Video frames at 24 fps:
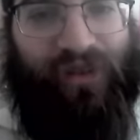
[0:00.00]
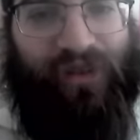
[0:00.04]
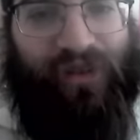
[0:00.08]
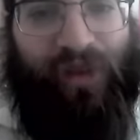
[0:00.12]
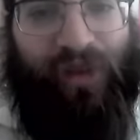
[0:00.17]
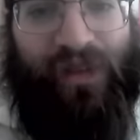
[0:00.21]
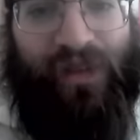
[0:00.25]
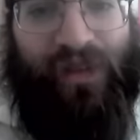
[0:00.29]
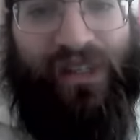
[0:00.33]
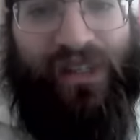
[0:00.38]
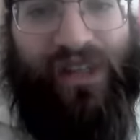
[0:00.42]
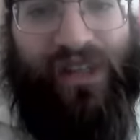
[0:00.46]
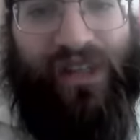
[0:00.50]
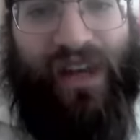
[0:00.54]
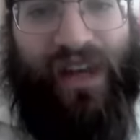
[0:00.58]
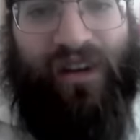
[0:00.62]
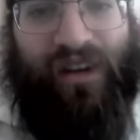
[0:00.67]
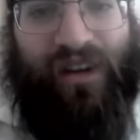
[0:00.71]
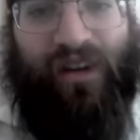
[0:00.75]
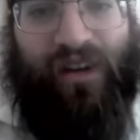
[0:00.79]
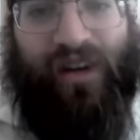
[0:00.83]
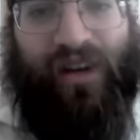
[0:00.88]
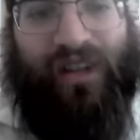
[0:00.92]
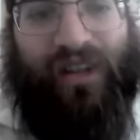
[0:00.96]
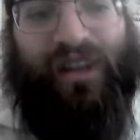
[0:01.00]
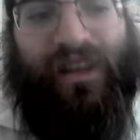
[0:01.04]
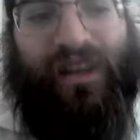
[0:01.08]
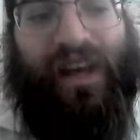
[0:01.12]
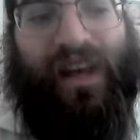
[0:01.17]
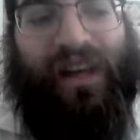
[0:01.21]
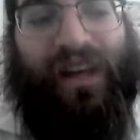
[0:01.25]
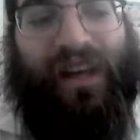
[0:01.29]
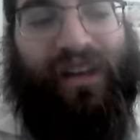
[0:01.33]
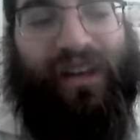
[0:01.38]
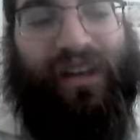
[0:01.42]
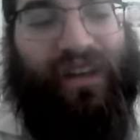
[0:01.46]
Rebbe just had a heart
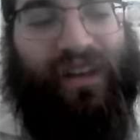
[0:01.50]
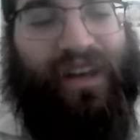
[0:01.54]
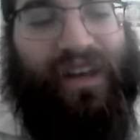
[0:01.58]
attack,